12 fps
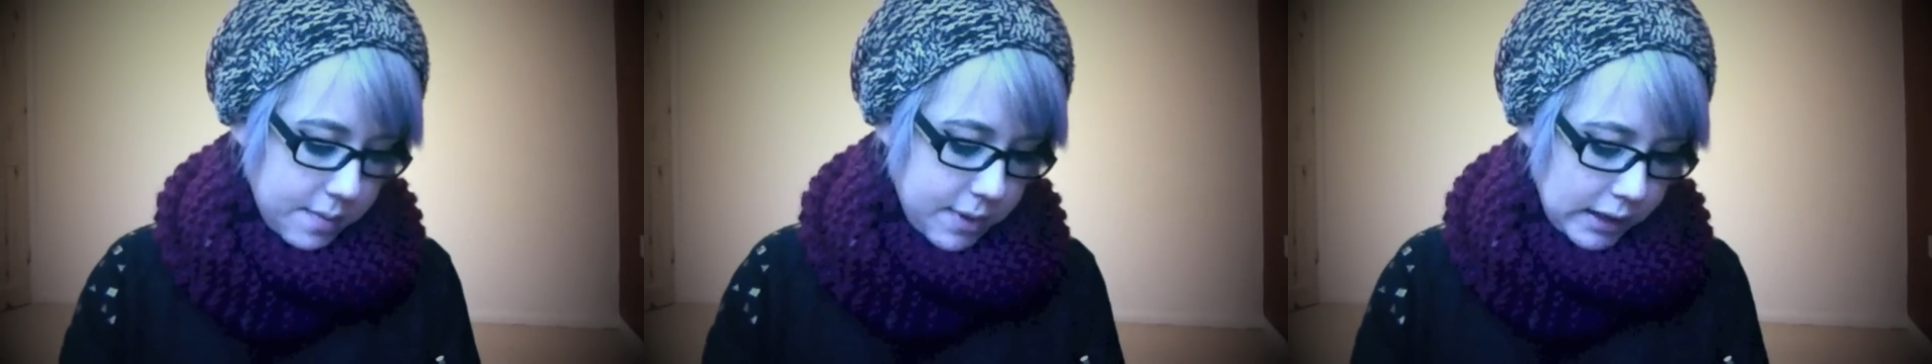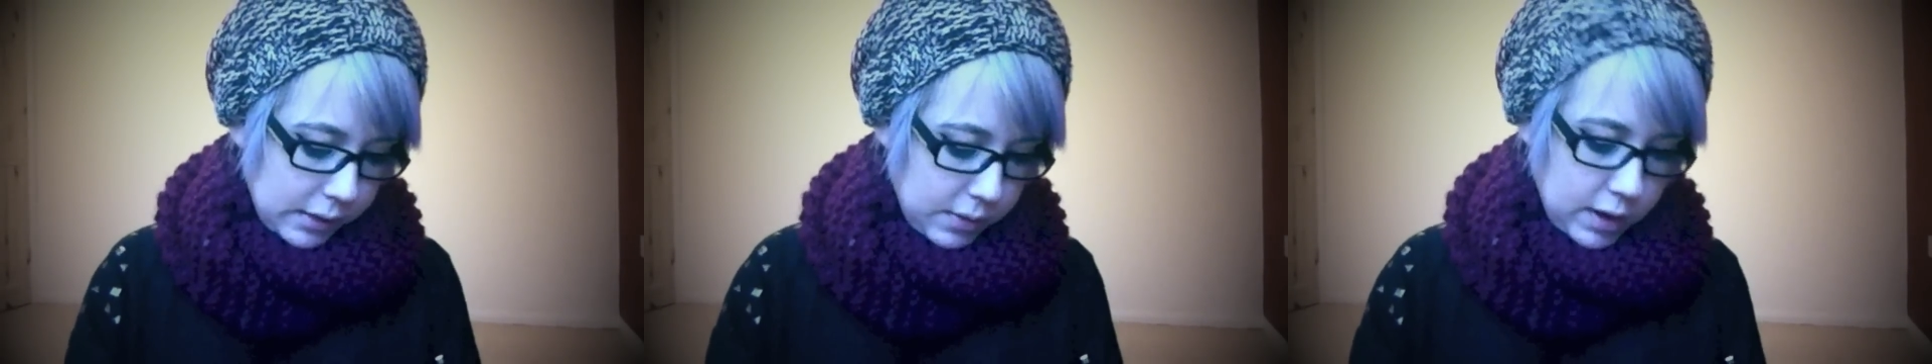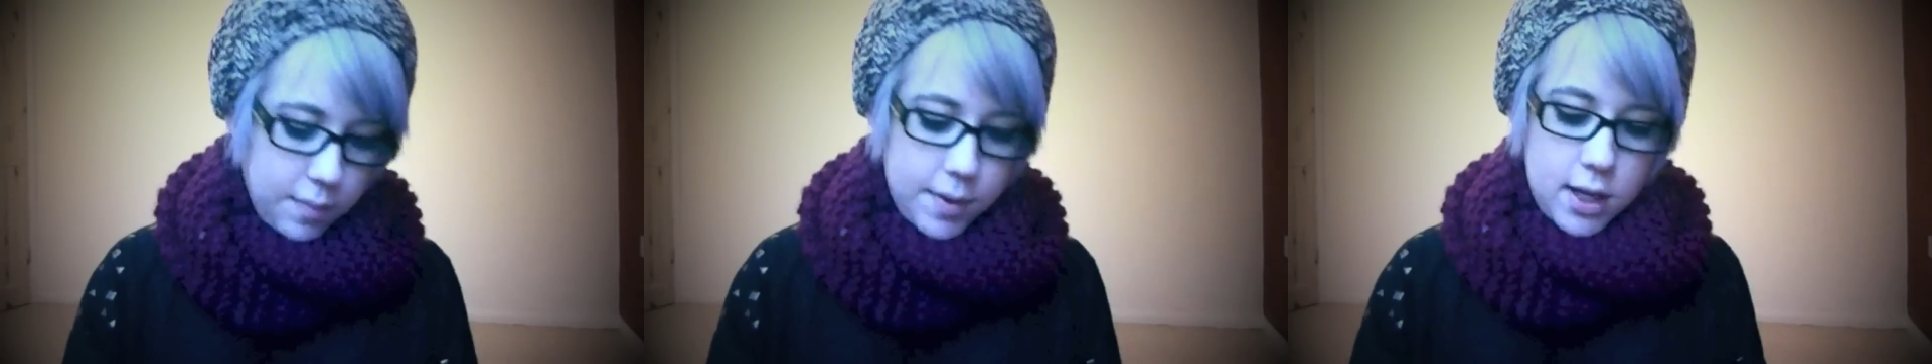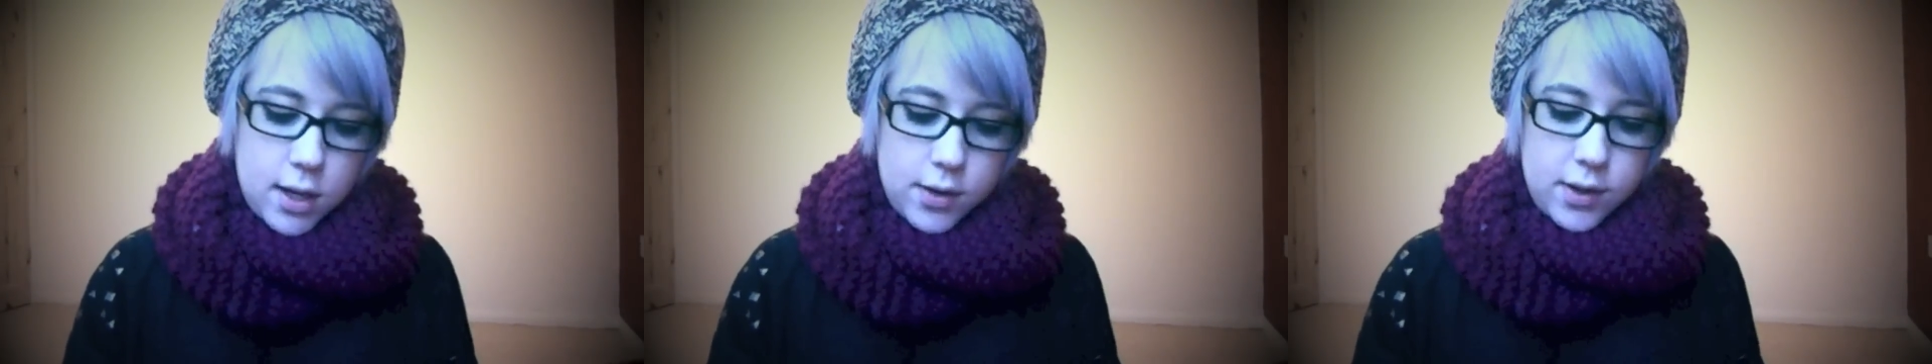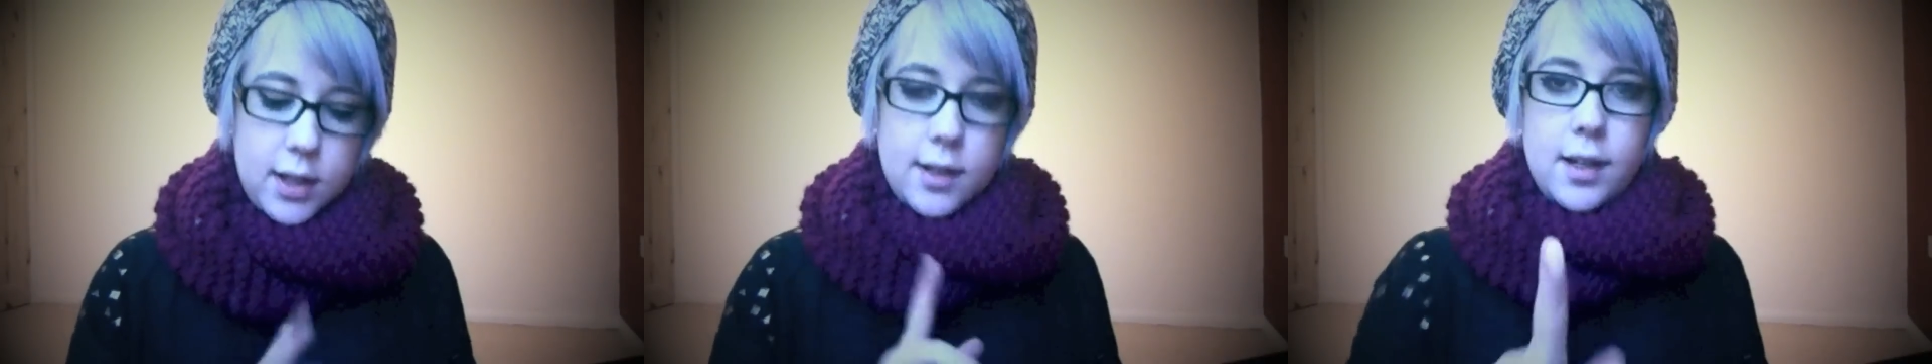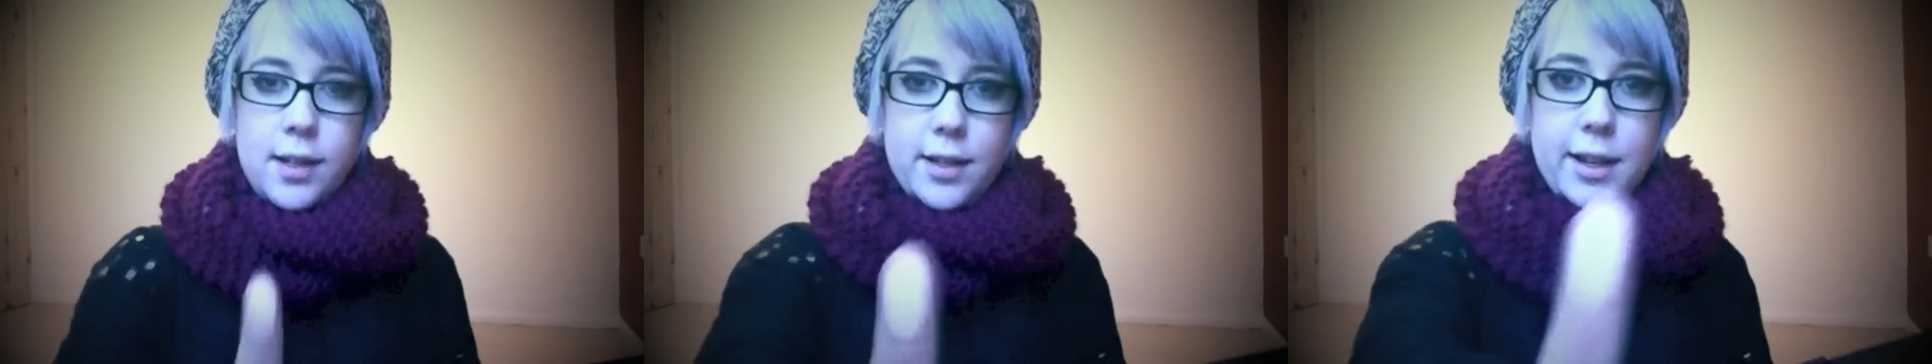This one I've been using
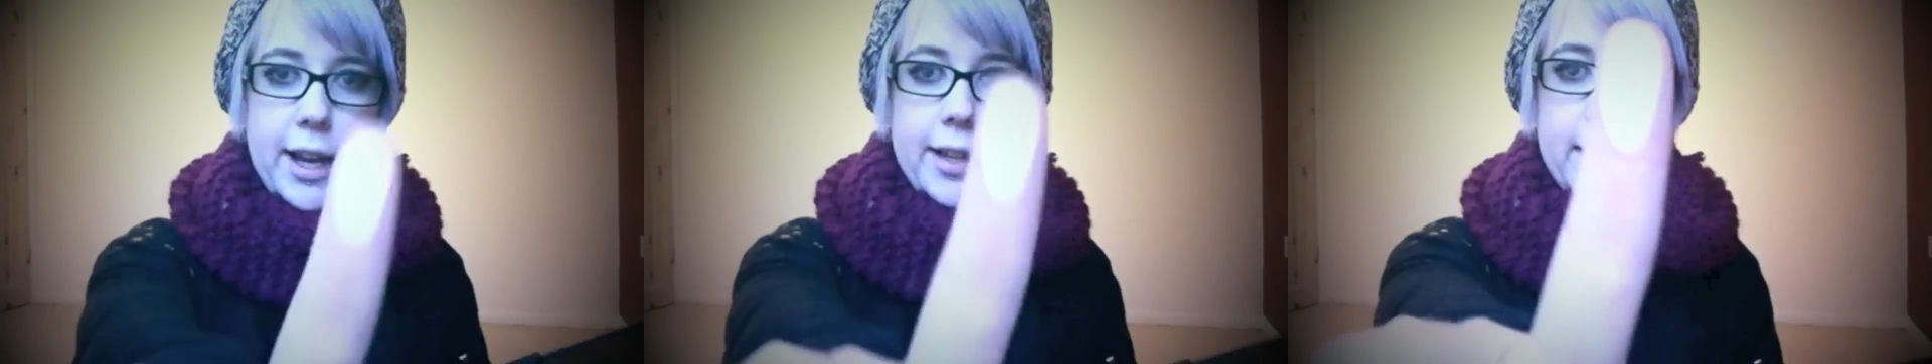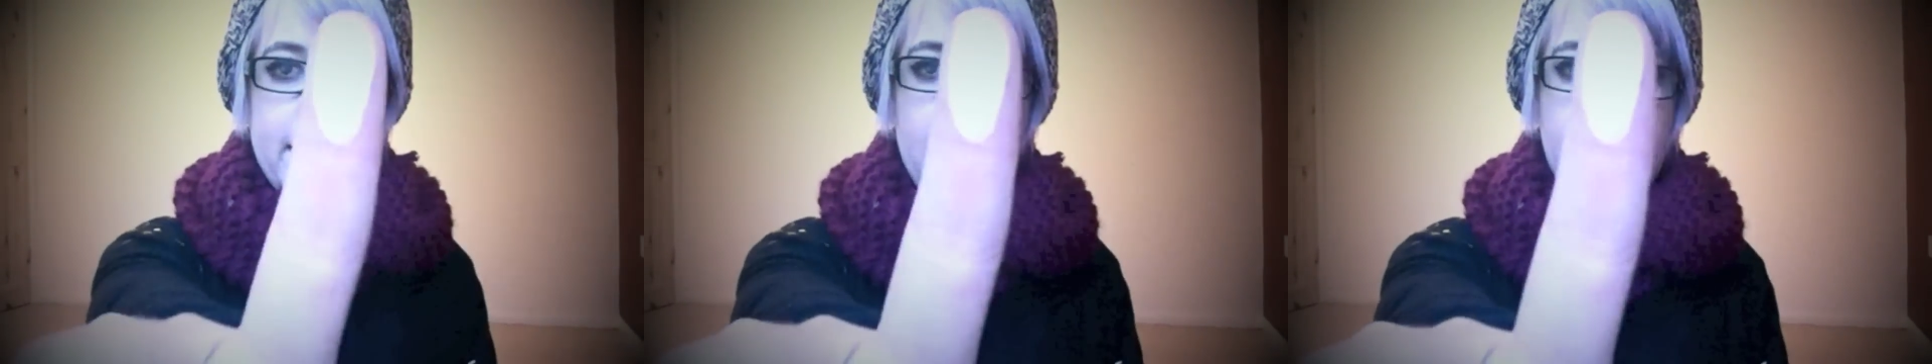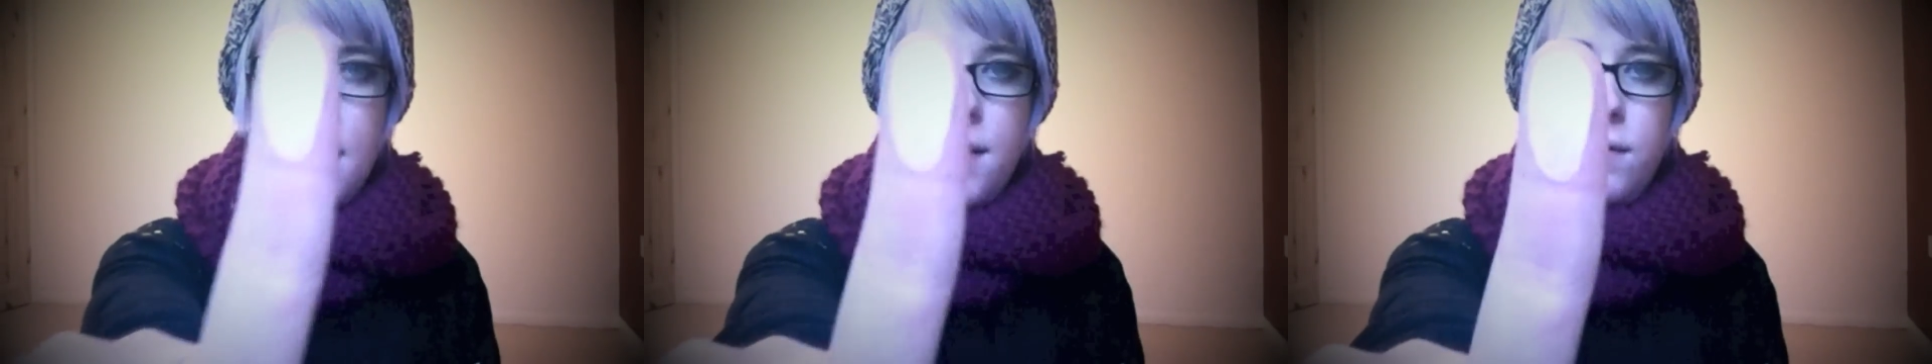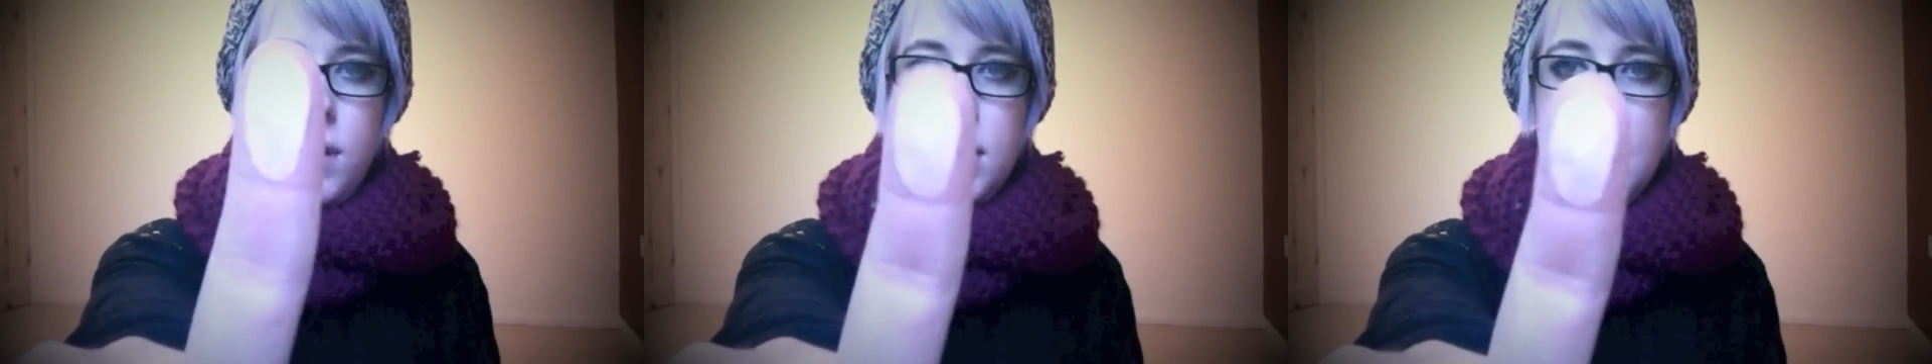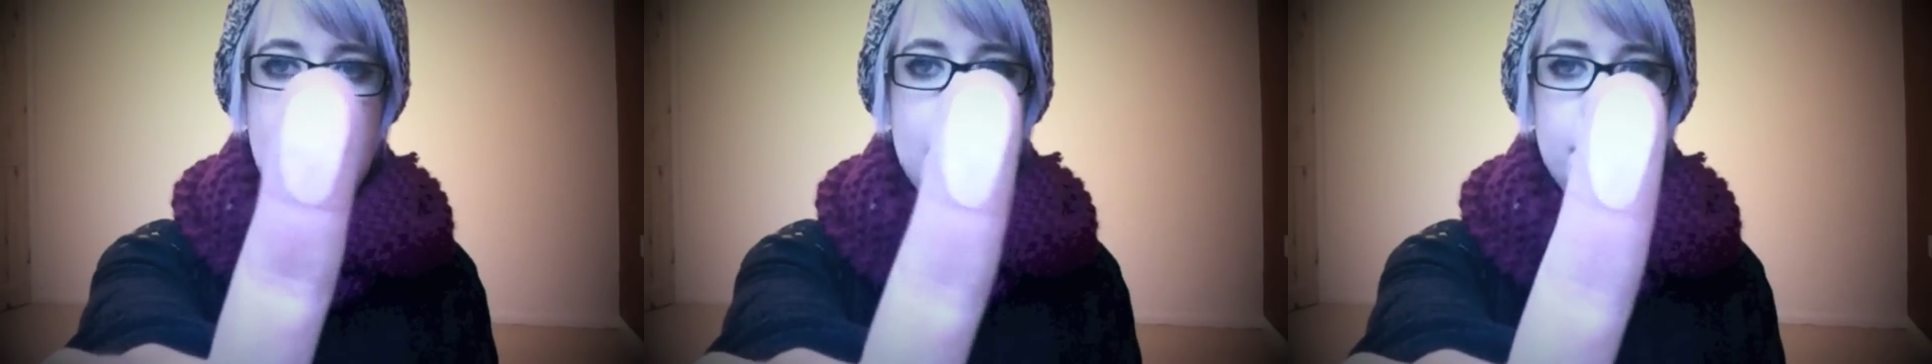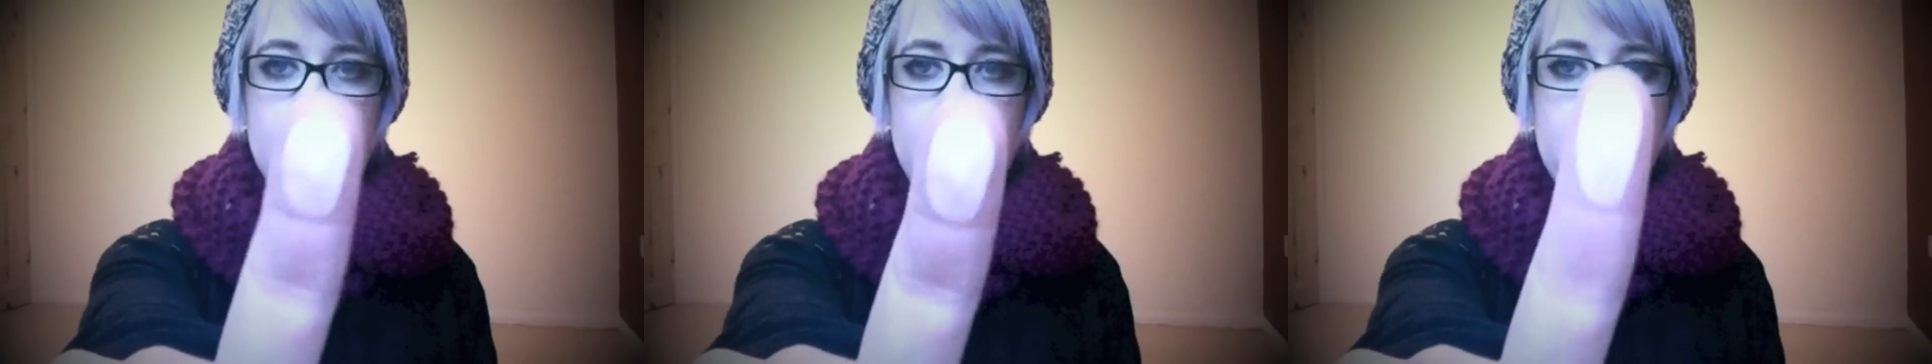as a day-to-day, everyday
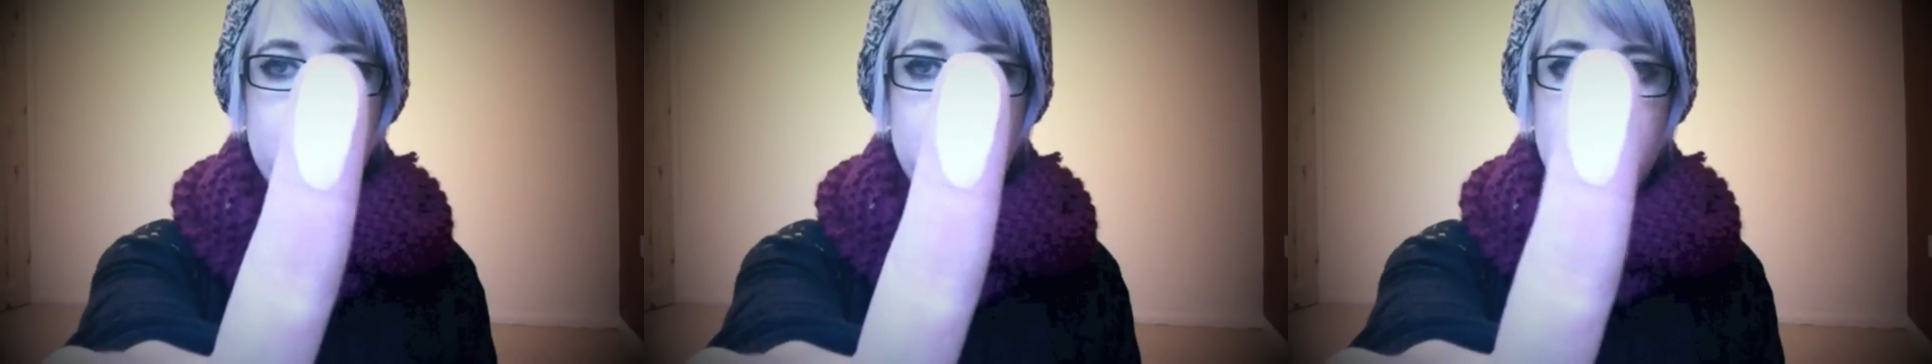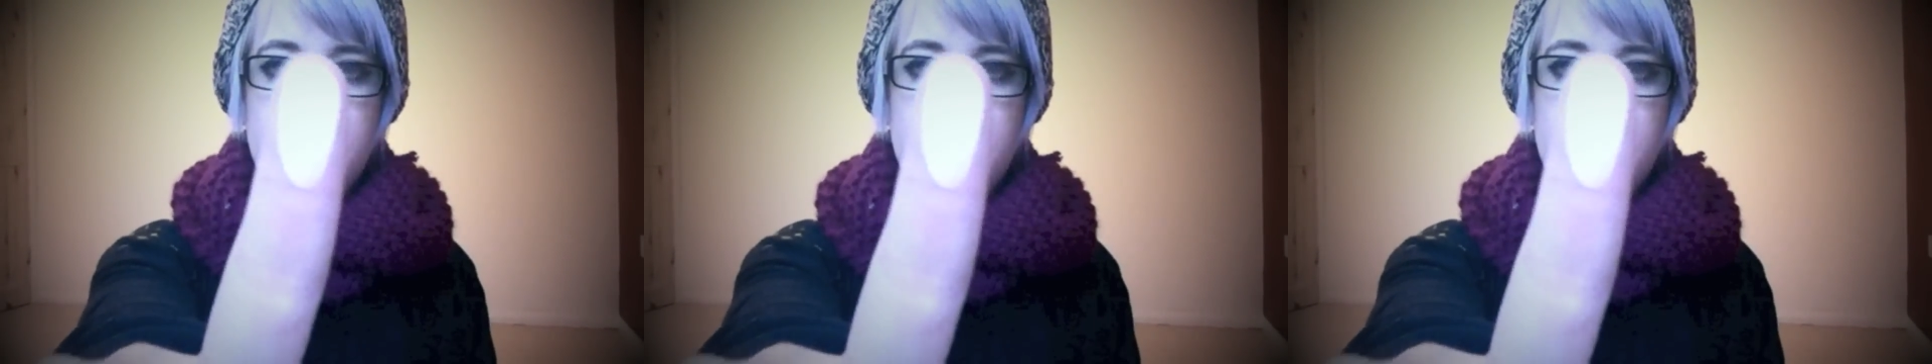blush.